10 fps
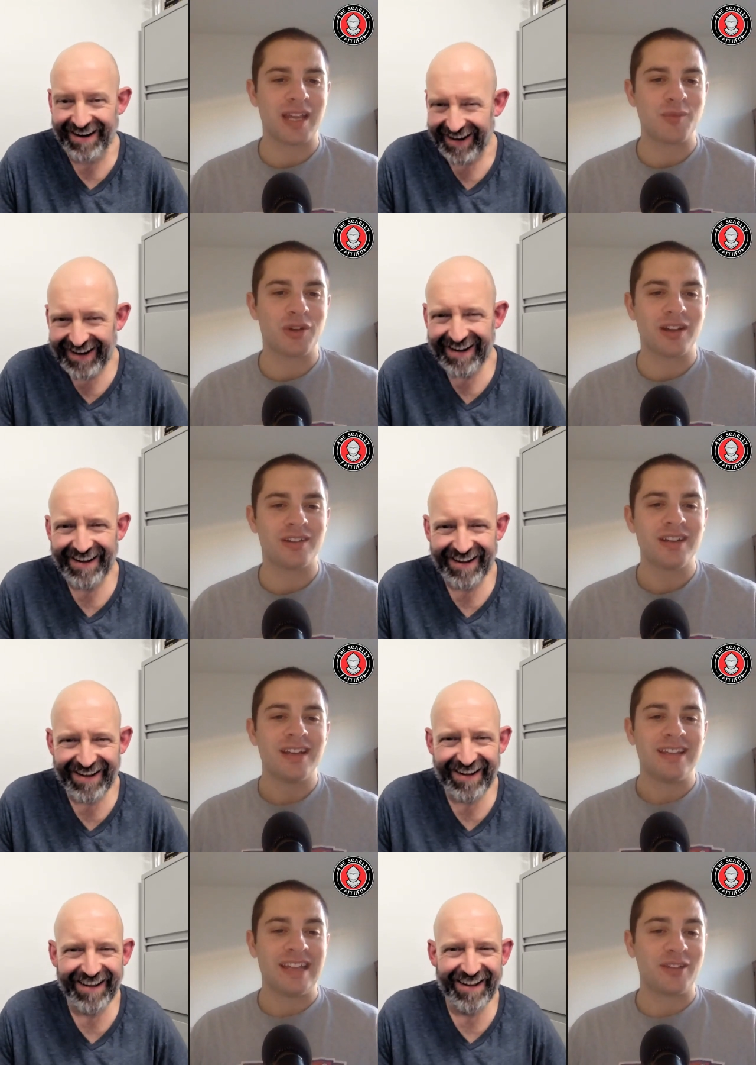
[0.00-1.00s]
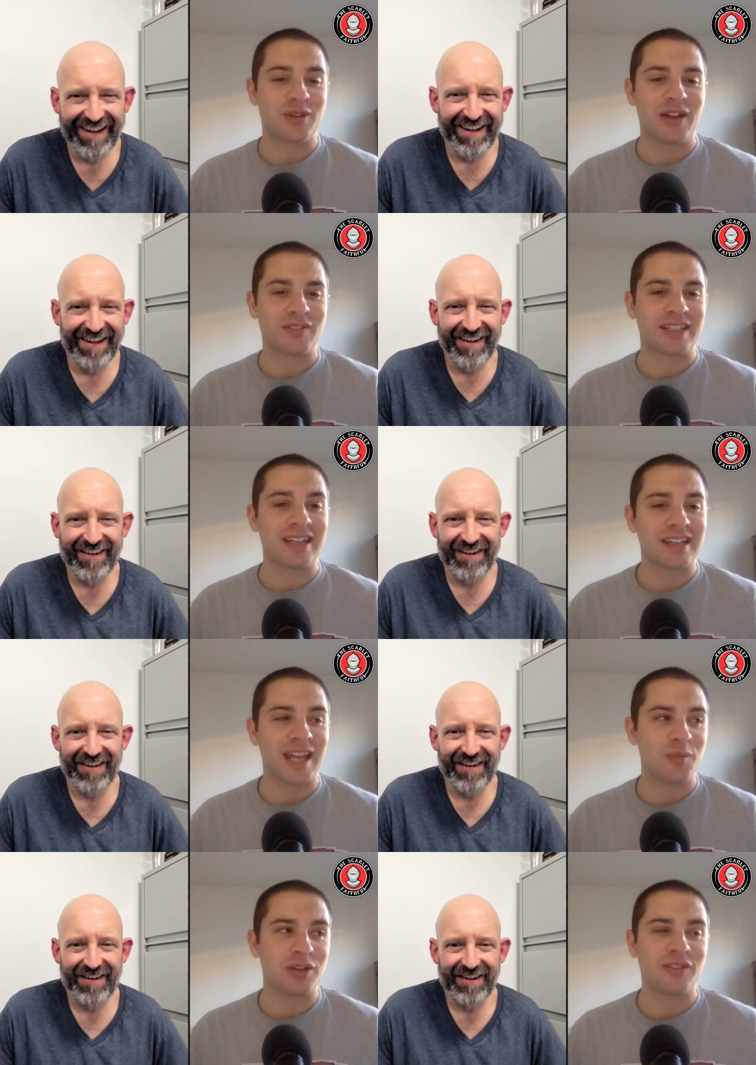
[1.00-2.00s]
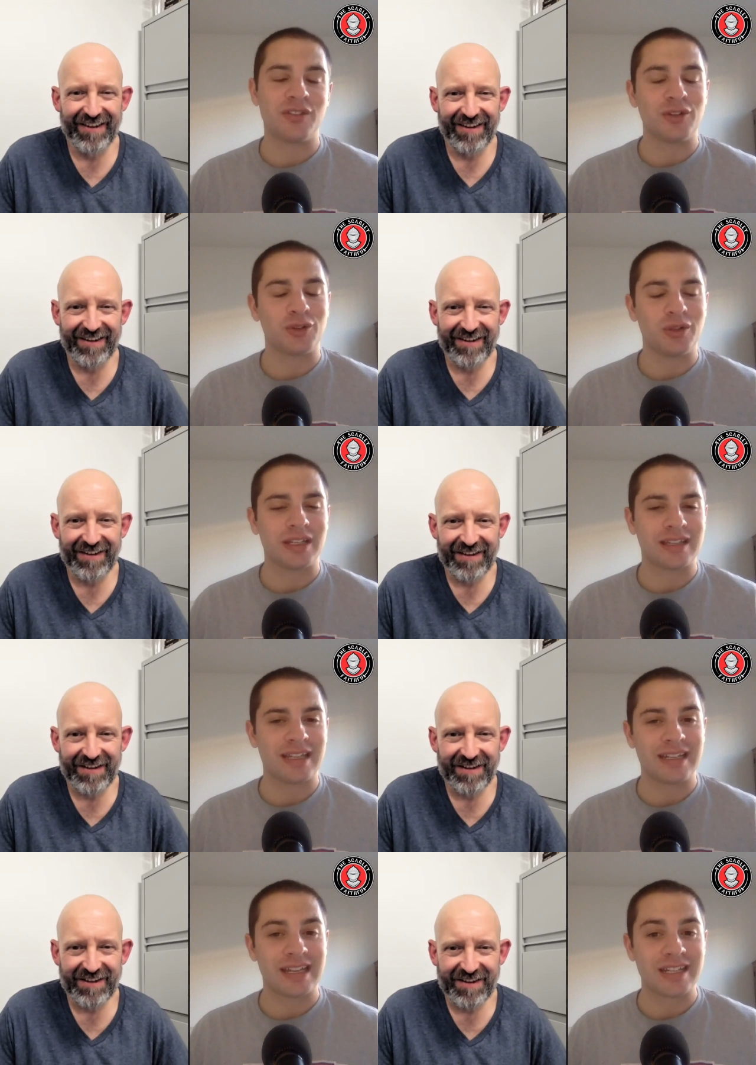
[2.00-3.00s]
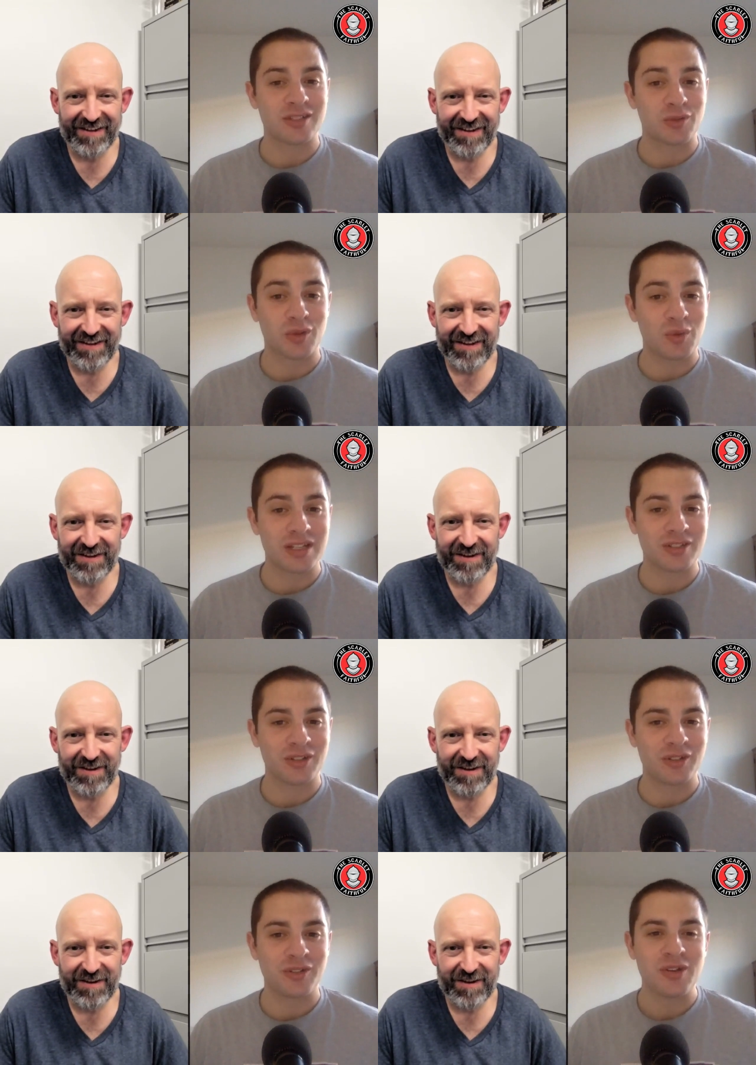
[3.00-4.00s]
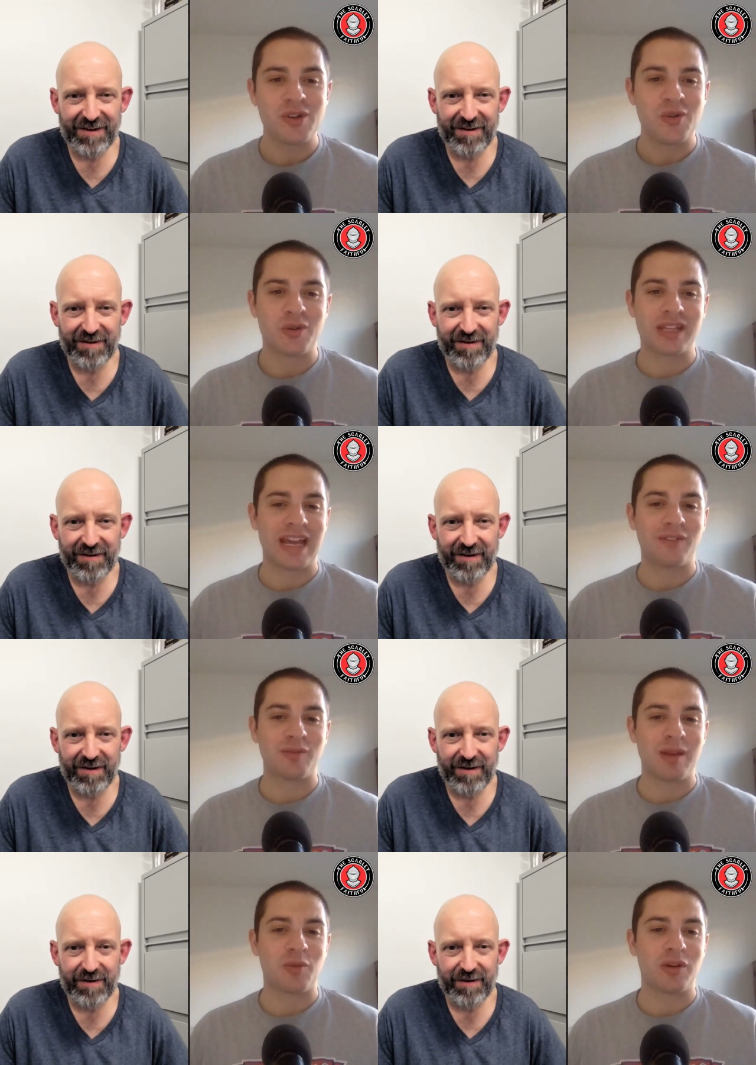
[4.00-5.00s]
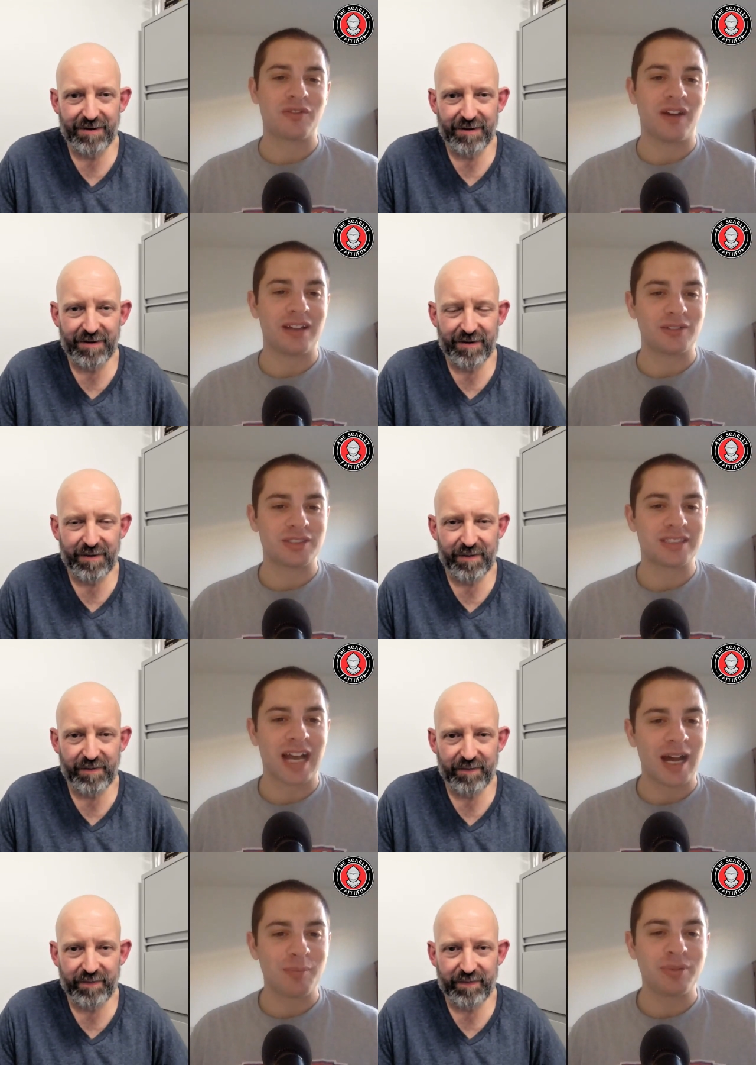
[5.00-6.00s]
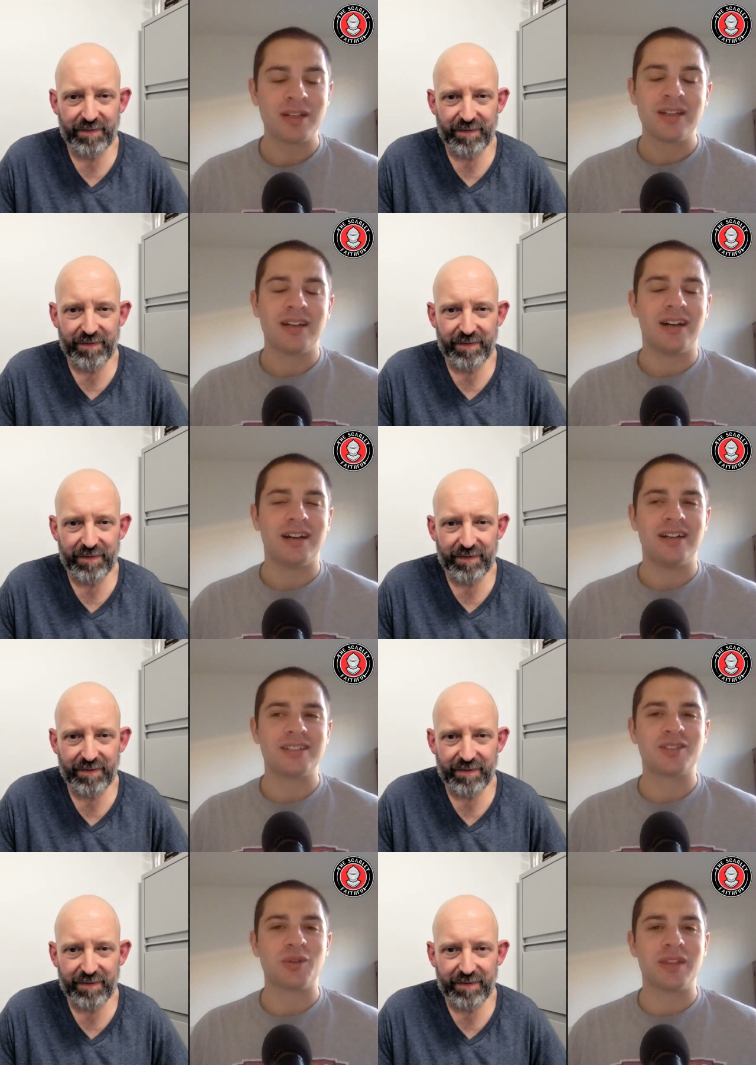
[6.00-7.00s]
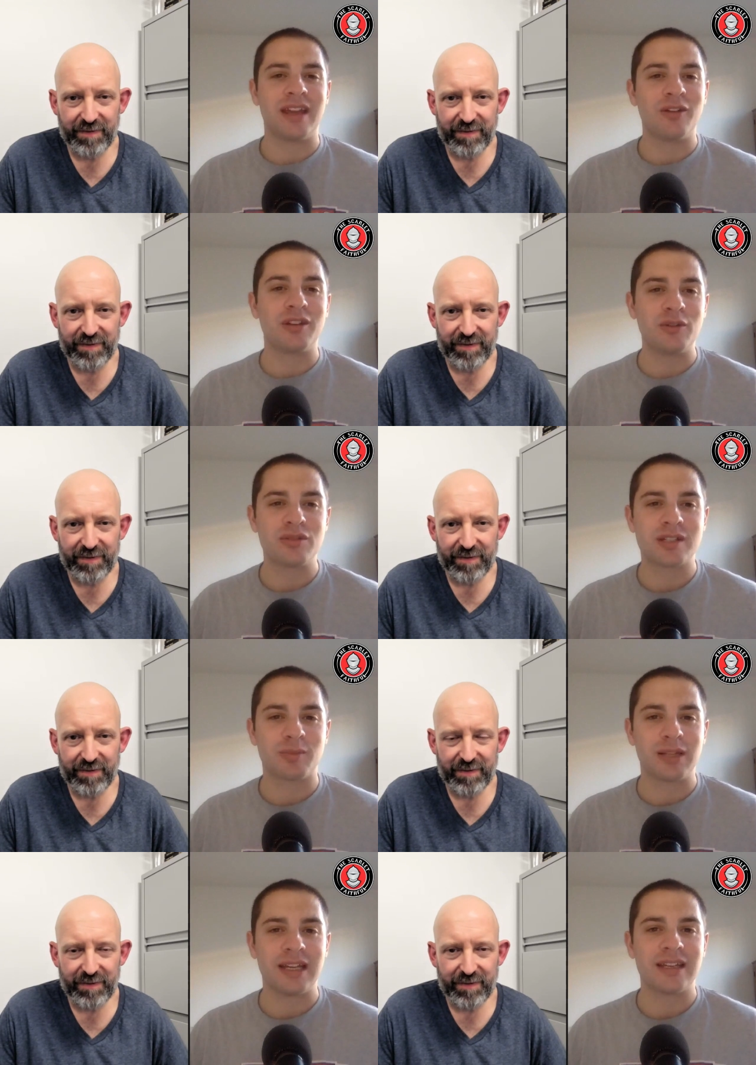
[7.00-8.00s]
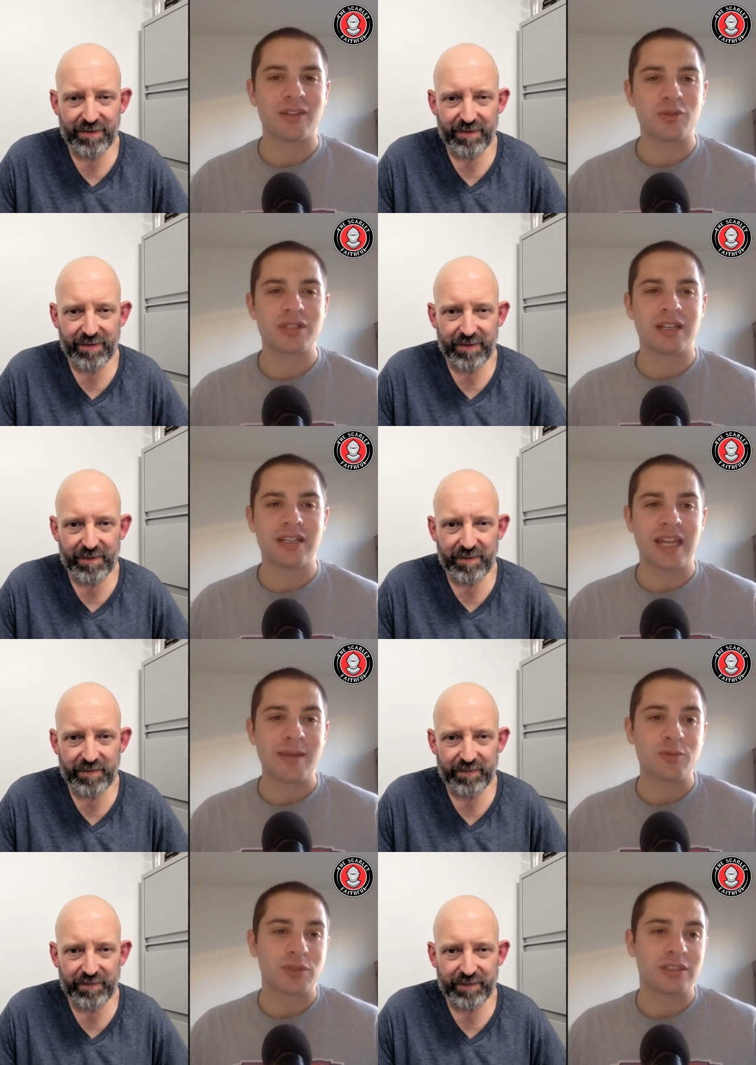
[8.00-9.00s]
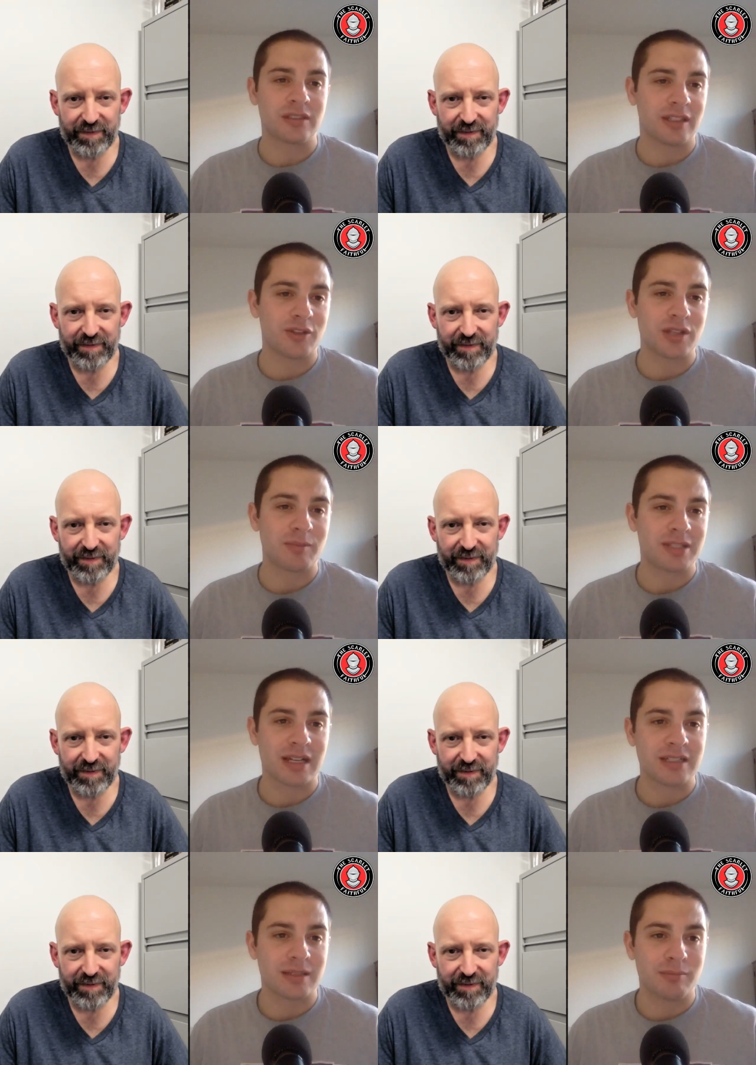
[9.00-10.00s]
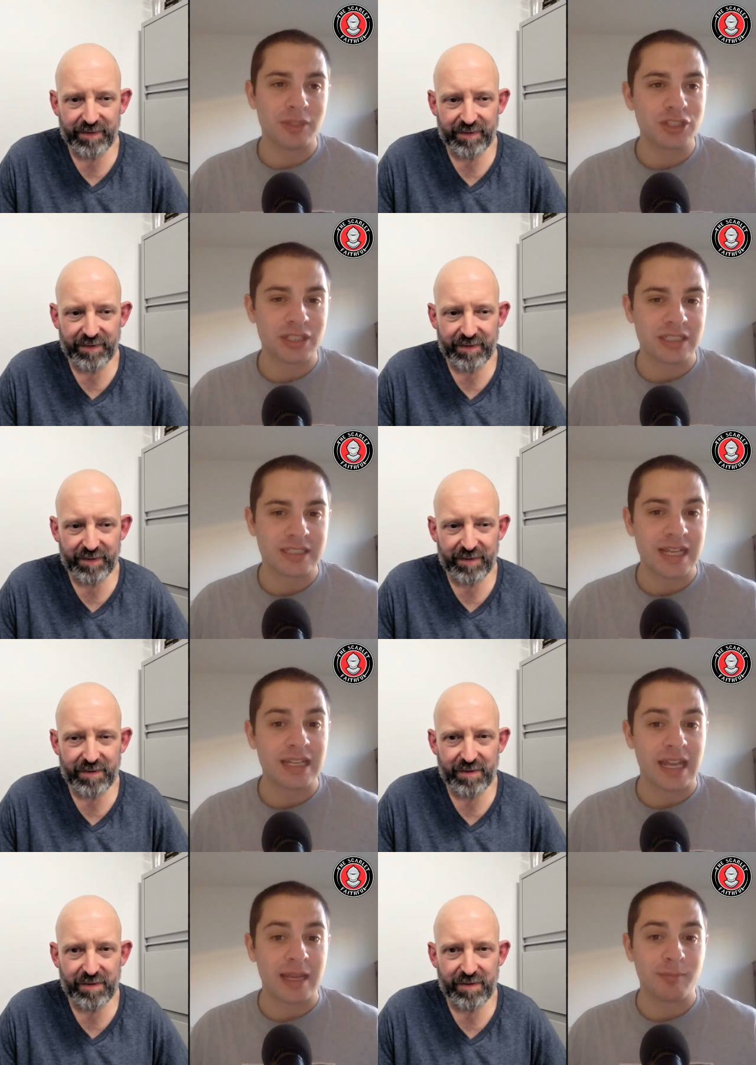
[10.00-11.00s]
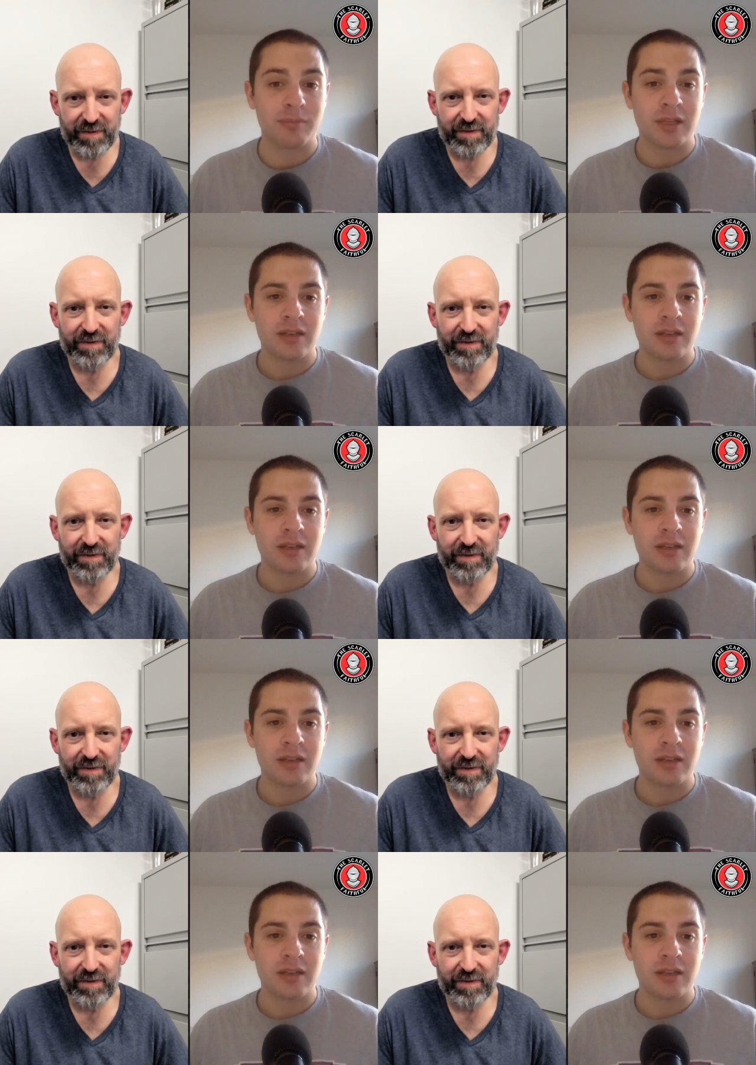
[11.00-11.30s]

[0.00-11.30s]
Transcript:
Speaker 1: yeah. game where they either have to kick a game winning field goal like they did against Northwestern or they have to make one final stop. Uh, so they're used to playing those tight games, which, like you said, besides the Michigan State game,